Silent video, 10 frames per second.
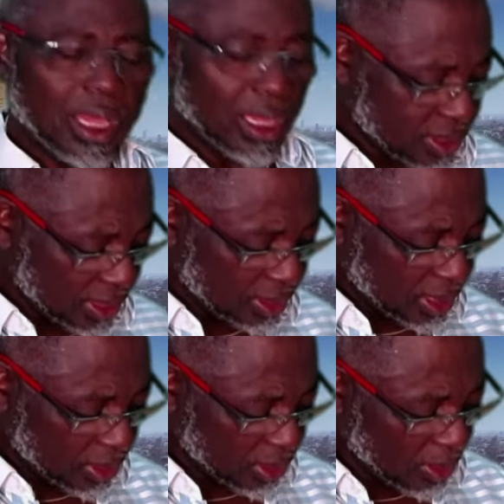I'll
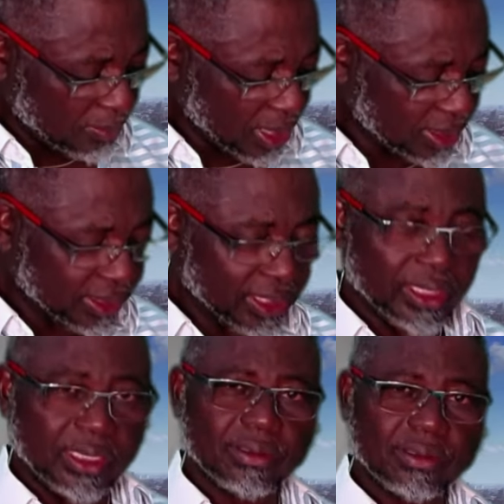come back
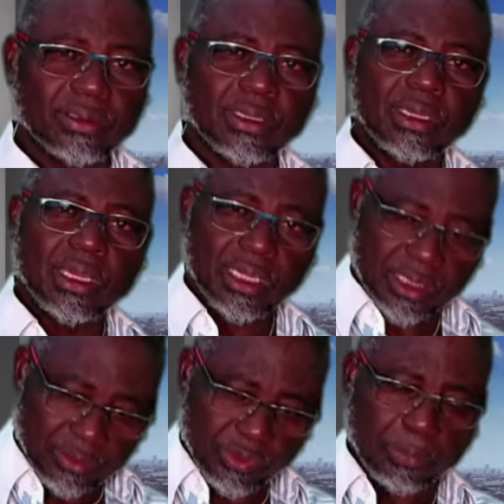again and
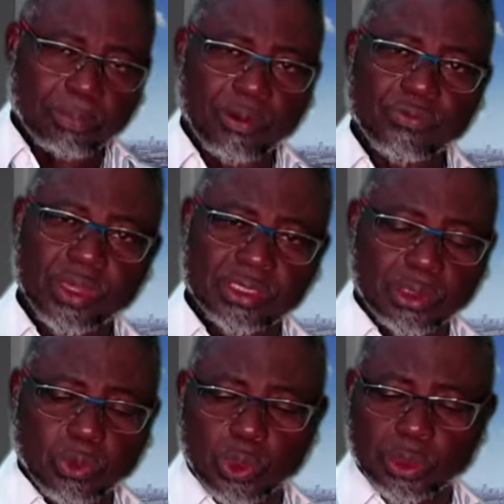give you a
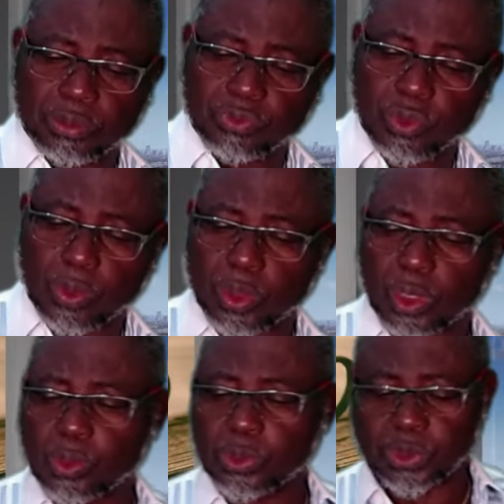prophetic word before we
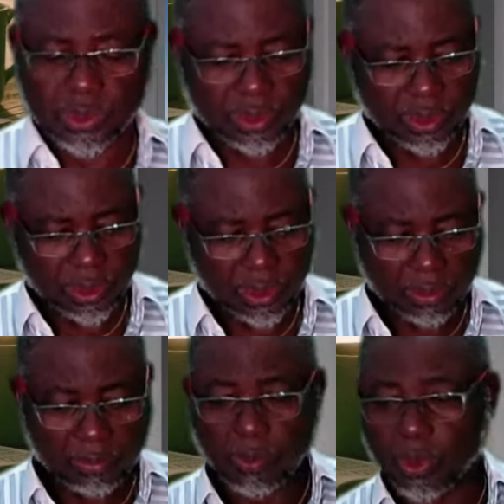close.
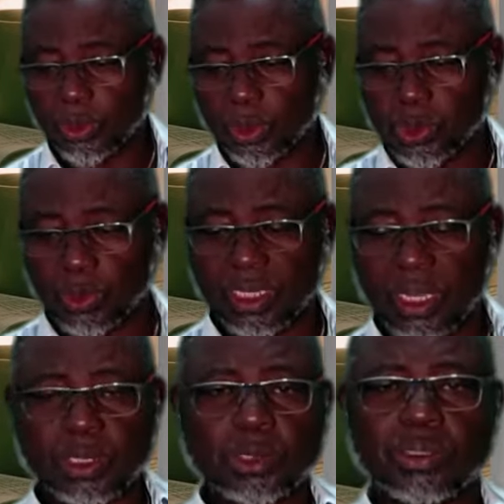But one or two
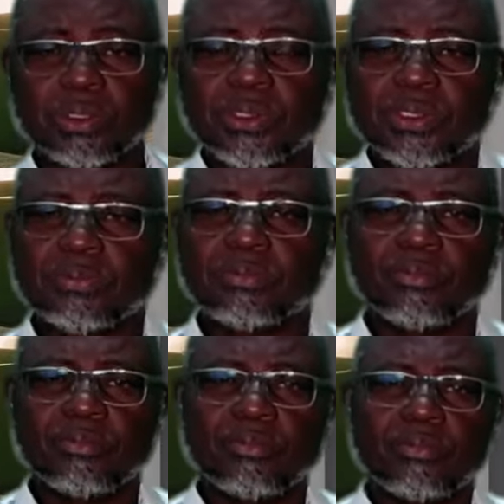announcements.
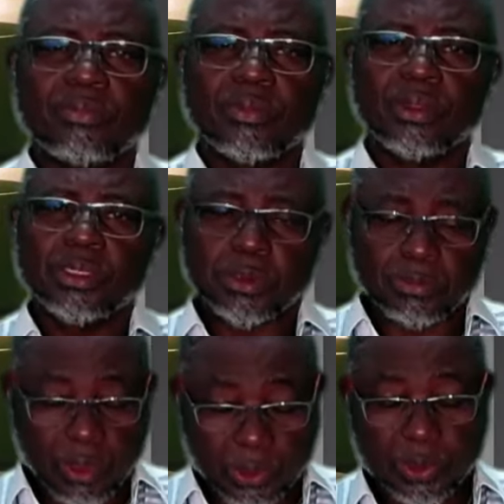
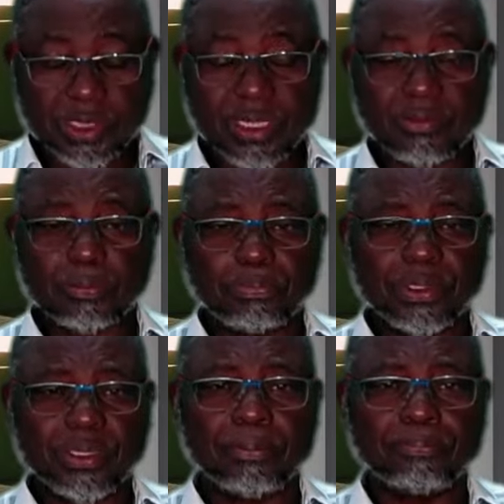Tomorrow, 7
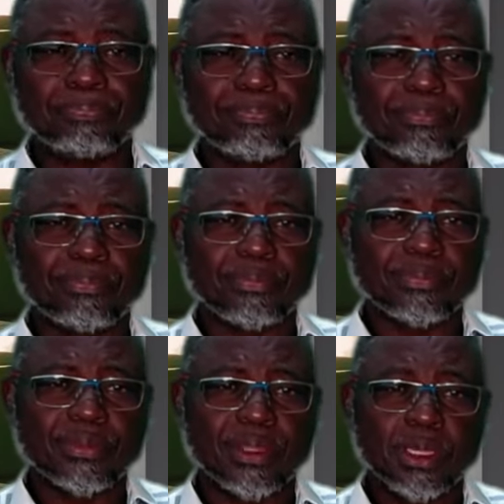p.m.
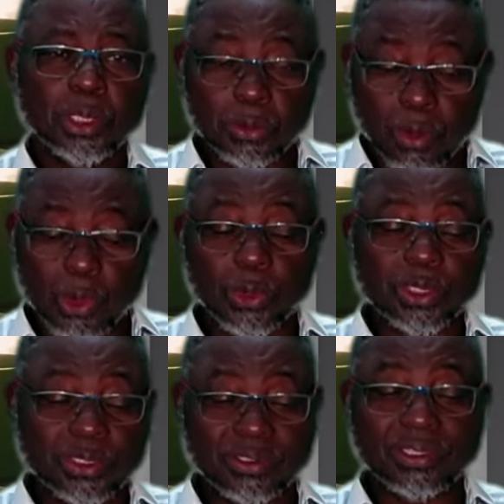Tomorrow
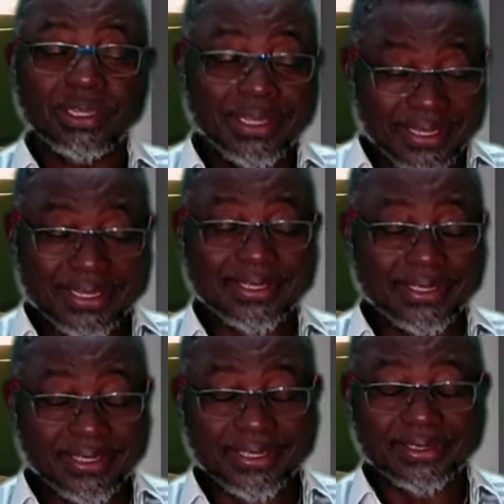is
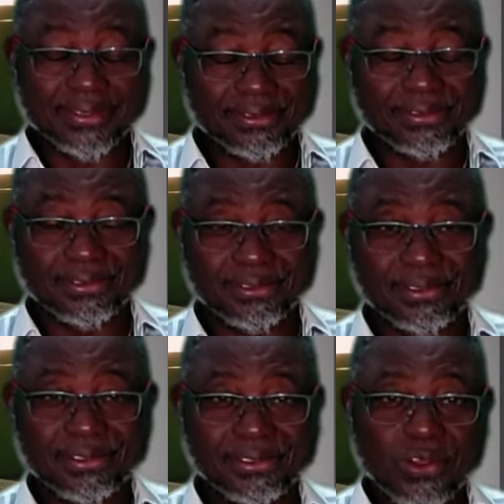the
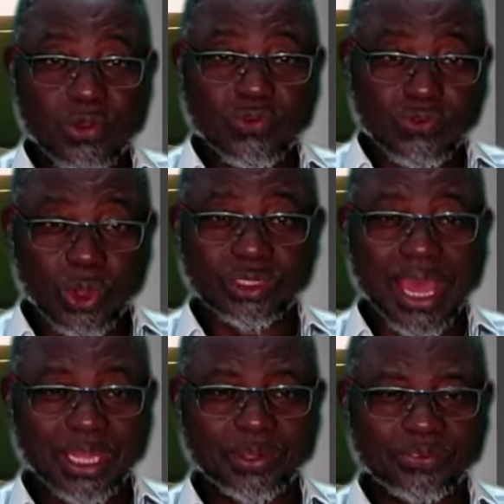4th
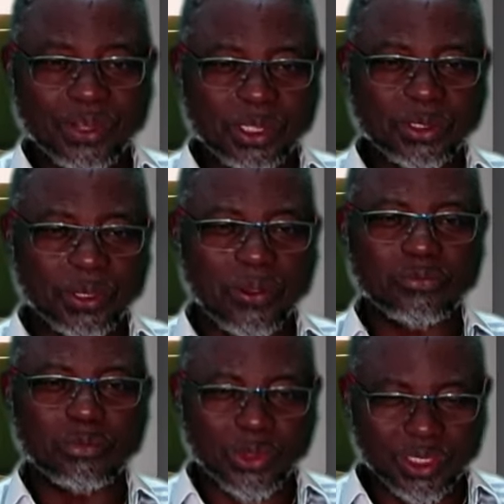anniversary of
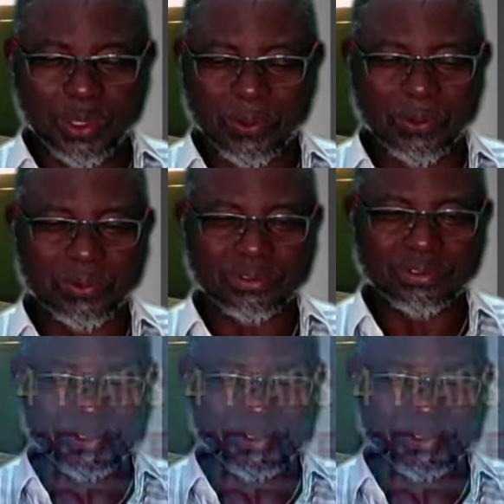Morning Glow.